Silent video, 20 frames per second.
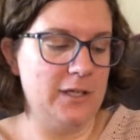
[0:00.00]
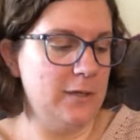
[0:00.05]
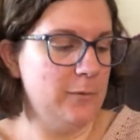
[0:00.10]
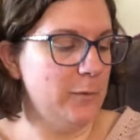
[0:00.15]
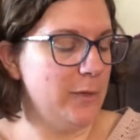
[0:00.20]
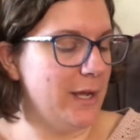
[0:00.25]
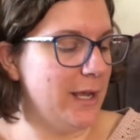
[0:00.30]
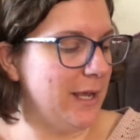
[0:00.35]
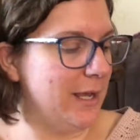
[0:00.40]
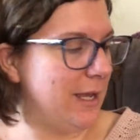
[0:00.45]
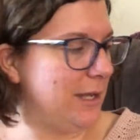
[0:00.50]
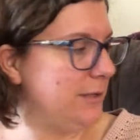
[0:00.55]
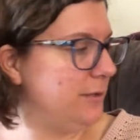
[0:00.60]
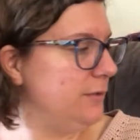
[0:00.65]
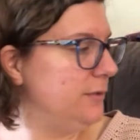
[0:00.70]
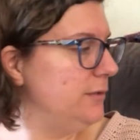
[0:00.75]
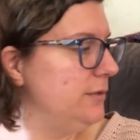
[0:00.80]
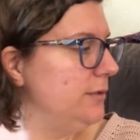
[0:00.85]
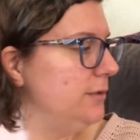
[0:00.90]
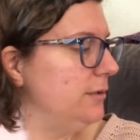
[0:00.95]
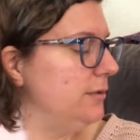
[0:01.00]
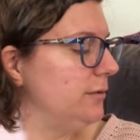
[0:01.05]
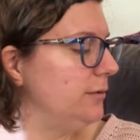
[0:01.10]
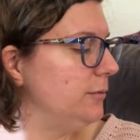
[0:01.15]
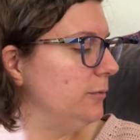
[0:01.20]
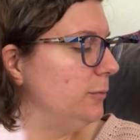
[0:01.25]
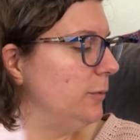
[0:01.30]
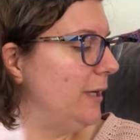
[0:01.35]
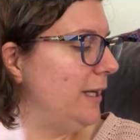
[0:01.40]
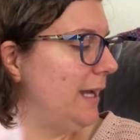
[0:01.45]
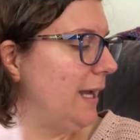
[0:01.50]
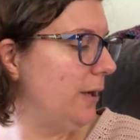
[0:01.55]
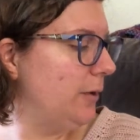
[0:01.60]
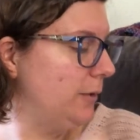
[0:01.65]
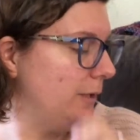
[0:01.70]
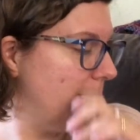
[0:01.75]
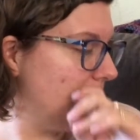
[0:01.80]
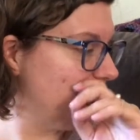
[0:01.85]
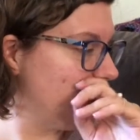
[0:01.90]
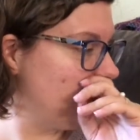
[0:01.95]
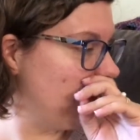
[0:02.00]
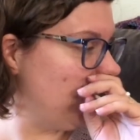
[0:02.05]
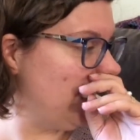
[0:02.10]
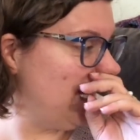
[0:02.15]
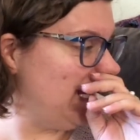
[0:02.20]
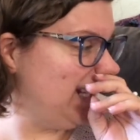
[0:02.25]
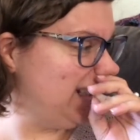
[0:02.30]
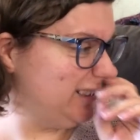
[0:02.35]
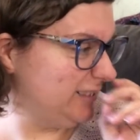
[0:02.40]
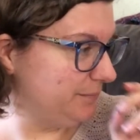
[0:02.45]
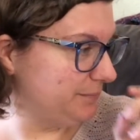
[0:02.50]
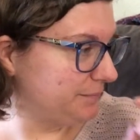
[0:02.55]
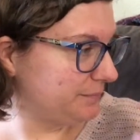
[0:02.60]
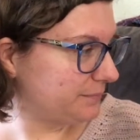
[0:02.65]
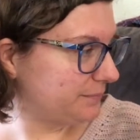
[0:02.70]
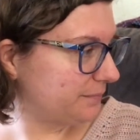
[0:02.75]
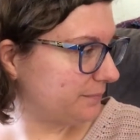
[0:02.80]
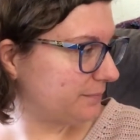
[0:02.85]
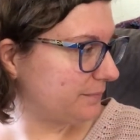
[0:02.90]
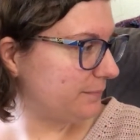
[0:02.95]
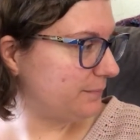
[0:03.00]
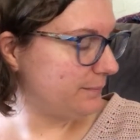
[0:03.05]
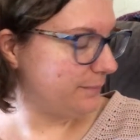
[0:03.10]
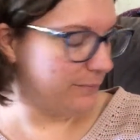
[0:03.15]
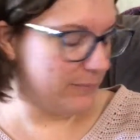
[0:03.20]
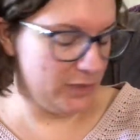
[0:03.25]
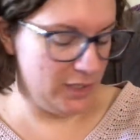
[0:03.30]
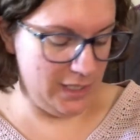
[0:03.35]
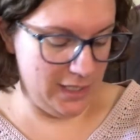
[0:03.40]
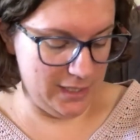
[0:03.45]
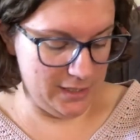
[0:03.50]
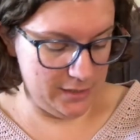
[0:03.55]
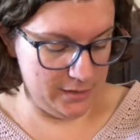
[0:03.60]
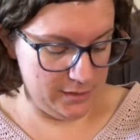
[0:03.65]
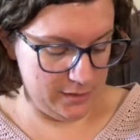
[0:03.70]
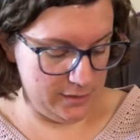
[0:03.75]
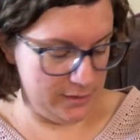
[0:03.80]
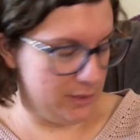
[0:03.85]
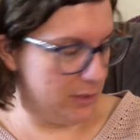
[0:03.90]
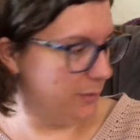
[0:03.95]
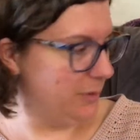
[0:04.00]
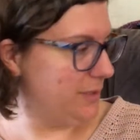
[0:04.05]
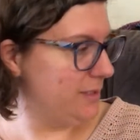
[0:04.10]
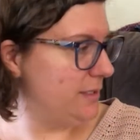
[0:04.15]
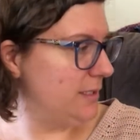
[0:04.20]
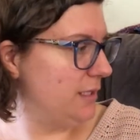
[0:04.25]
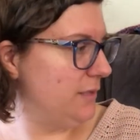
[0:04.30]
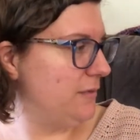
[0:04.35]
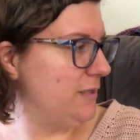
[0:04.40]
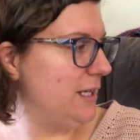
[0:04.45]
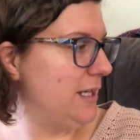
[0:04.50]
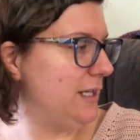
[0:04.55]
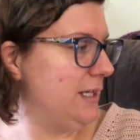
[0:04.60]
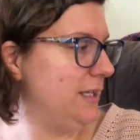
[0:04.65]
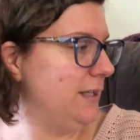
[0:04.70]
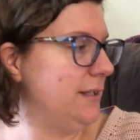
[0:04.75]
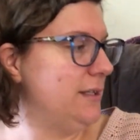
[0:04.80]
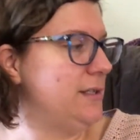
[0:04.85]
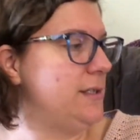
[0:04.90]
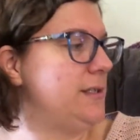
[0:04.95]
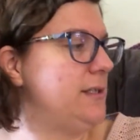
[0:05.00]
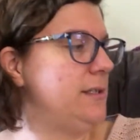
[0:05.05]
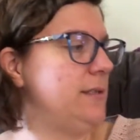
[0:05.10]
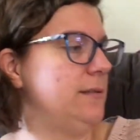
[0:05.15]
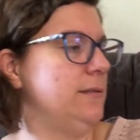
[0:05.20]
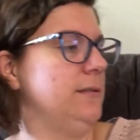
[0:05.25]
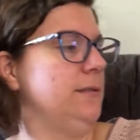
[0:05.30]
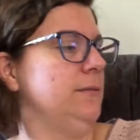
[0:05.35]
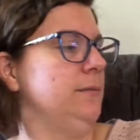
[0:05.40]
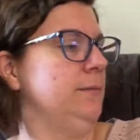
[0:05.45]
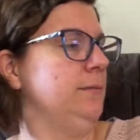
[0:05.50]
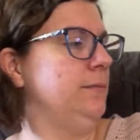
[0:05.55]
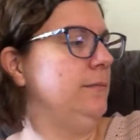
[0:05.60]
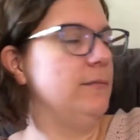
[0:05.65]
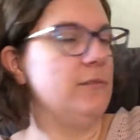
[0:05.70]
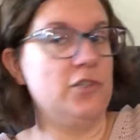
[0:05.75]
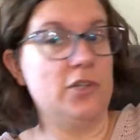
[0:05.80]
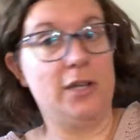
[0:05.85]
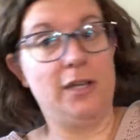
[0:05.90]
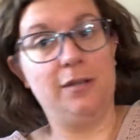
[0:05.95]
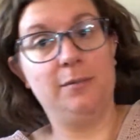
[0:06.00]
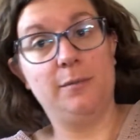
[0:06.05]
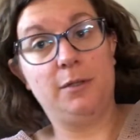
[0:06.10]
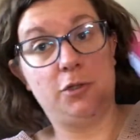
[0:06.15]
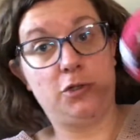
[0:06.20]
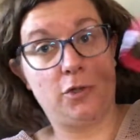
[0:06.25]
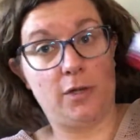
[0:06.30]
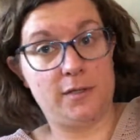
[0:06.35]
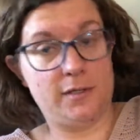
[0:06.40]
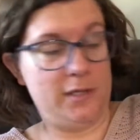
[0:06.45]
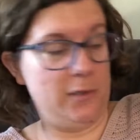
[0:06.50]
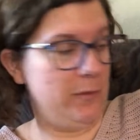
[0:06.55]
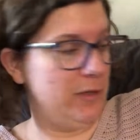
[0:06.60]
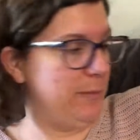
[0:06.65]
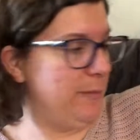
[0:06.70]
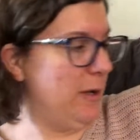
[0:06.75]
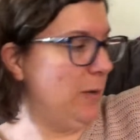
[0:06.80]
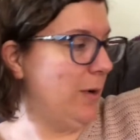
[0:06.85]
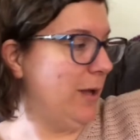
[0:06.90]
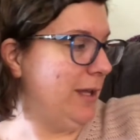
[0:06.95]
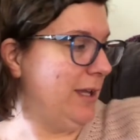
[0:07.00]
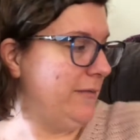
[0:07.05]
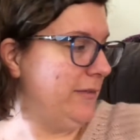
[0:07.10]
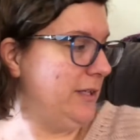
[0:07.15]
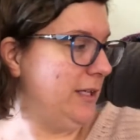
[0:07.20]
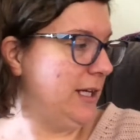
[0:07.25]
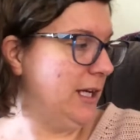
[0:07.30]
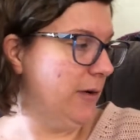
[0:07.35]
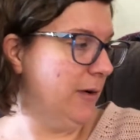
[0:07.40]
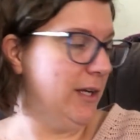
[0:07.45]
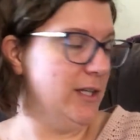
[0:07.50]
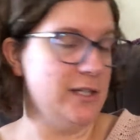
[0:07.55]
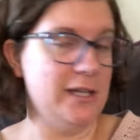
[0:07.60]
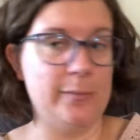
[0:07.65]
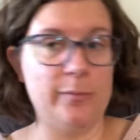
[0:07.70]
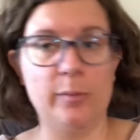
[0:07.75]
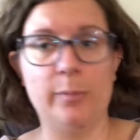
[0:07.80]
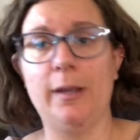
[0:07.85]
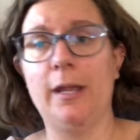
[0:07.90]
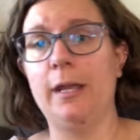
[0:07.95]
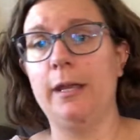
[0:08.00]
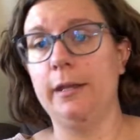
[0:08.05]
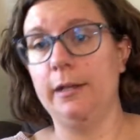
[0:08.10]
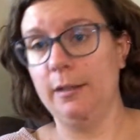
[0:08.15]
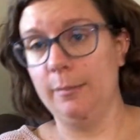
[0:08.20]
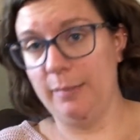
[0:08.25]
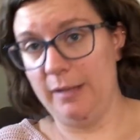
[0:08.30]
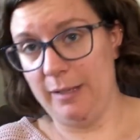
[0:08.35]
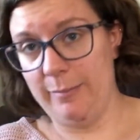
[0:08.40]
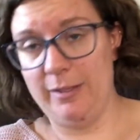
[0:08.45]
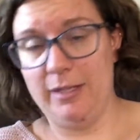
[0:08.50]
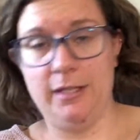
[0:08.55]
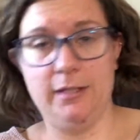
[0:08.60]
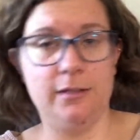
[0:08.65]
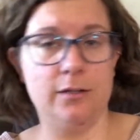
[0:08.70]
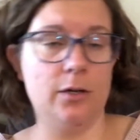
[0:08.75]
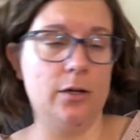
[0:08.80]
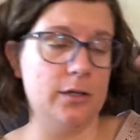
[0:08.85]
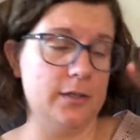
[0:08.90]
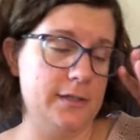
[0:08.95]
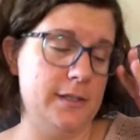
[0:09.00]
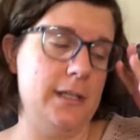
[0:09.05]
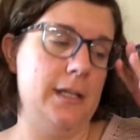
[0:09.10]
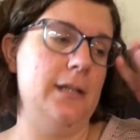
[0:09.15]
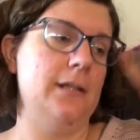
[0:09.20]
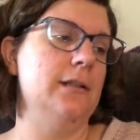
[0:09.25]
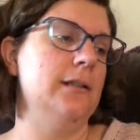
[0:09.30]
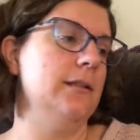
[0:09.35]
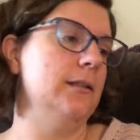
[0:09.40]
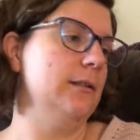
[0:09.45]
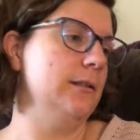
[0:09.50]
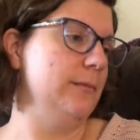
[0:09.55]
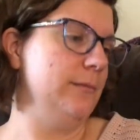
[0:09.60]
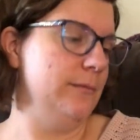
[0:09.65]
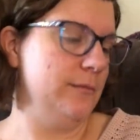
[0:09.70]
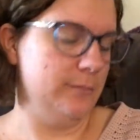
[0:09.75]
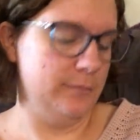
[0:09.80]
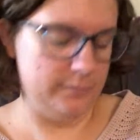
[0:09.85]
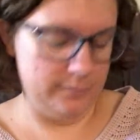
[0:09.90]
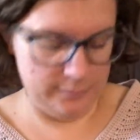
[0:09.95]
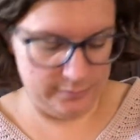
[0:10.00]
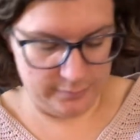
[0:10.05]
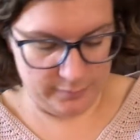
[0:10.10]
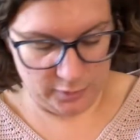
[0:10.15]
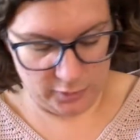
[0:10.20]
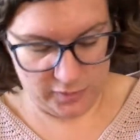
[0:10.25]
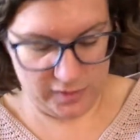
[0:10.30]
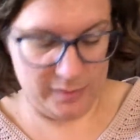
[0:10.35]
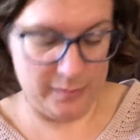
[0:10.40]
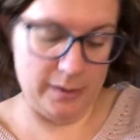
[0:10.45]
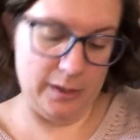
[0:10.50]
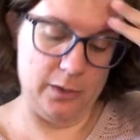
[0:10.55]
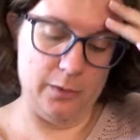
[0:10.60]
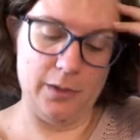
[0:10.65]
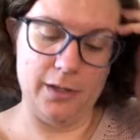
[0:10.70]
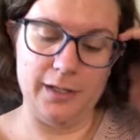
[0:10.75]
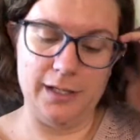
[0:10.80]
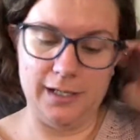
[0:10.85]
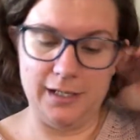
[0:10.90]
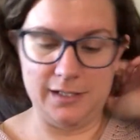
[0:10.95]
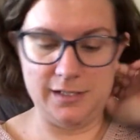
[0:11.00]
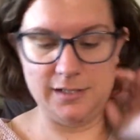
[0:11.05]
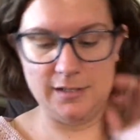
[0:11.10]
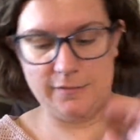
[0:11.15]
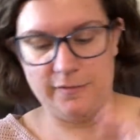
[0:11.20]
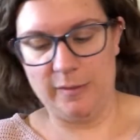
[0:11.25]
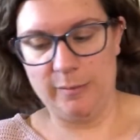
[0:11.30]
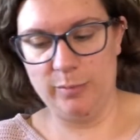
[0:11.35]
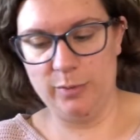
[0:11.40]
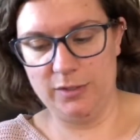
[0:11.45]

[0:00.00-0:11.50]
When I went out yesterday, and so instead of taking this giant monstrosity with me while having to carry a diaper bag and a baby and a car seat and the nursing pillow and all that kind of stuff, I